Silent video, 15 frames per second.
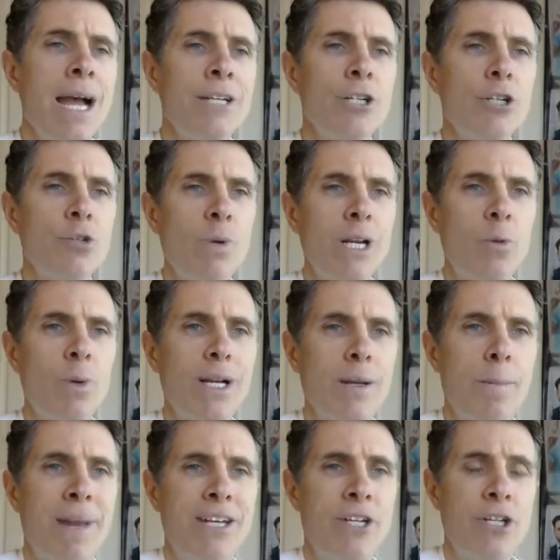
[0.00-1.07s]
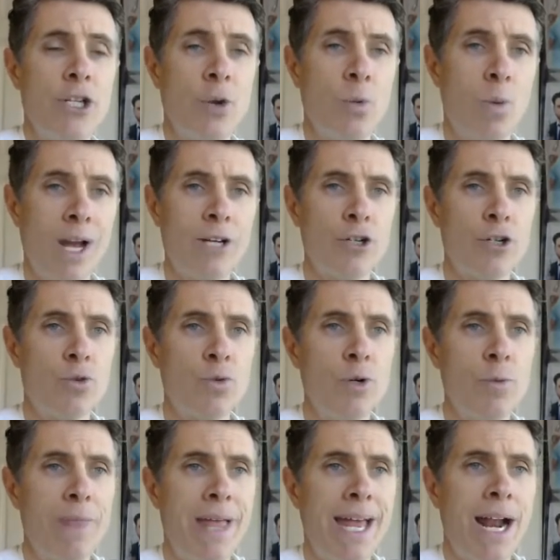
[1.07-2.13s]
Just want to quickly mention the writers
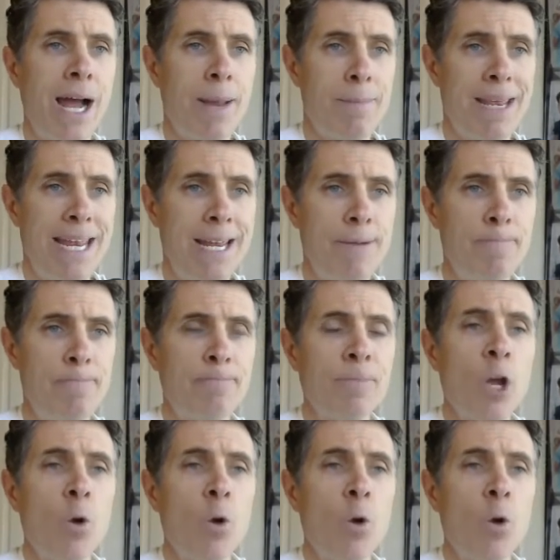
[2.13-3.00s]
group that I'm in.